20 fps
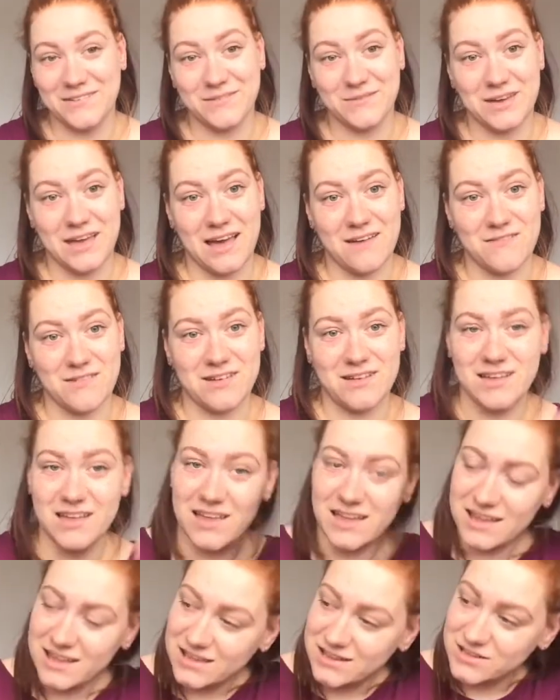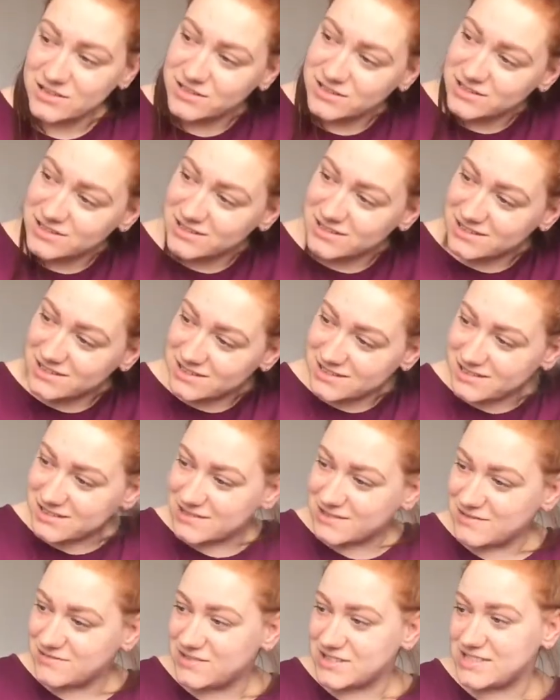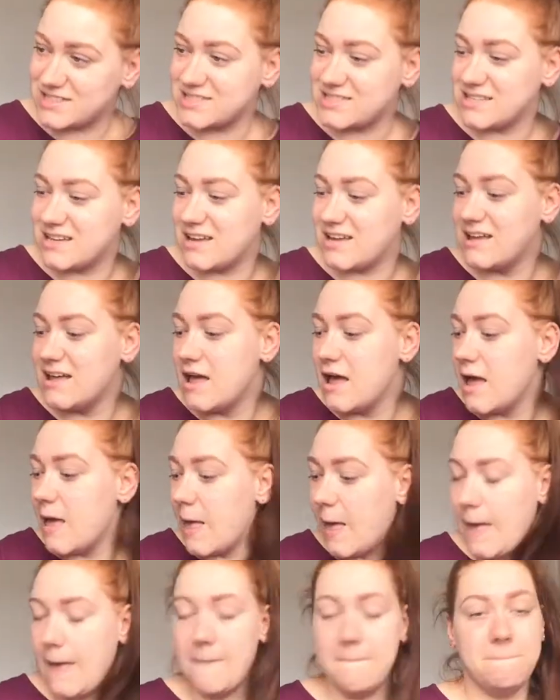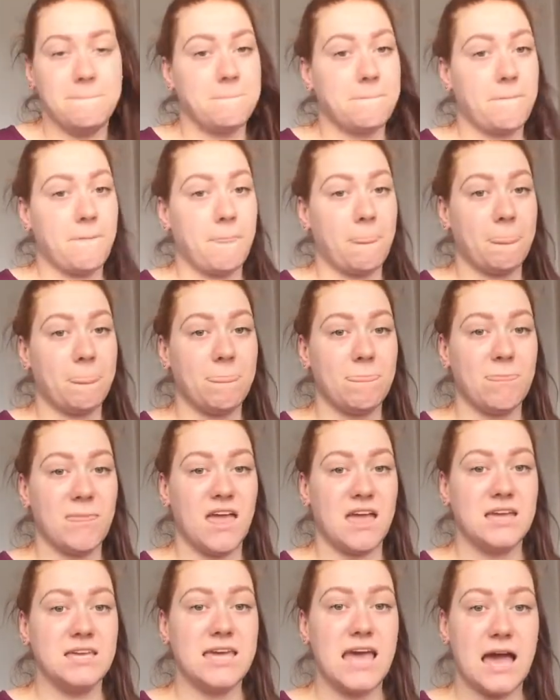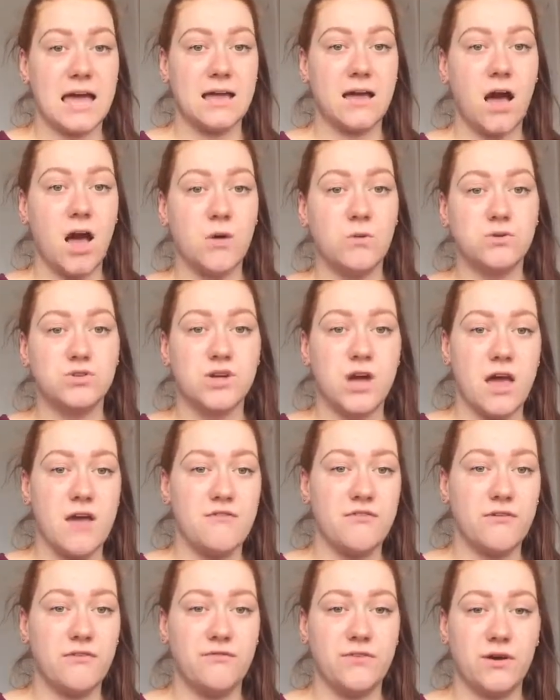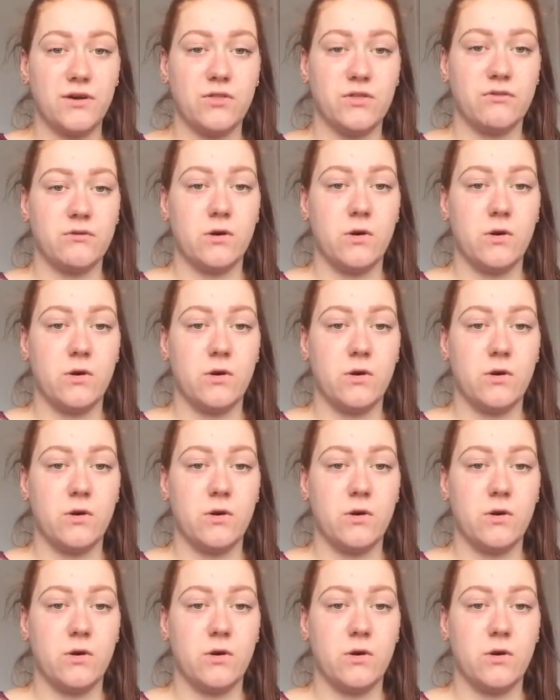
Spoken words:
we have a visitor. Yeah, I will try and fulfill the